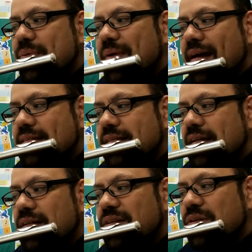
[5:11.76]
Rest,
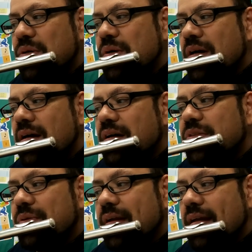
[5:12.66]
2,
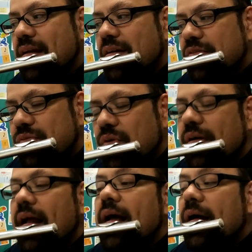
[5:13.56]
3,
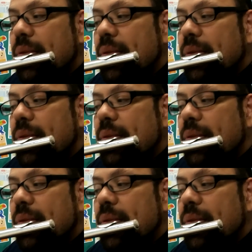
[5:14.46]
4.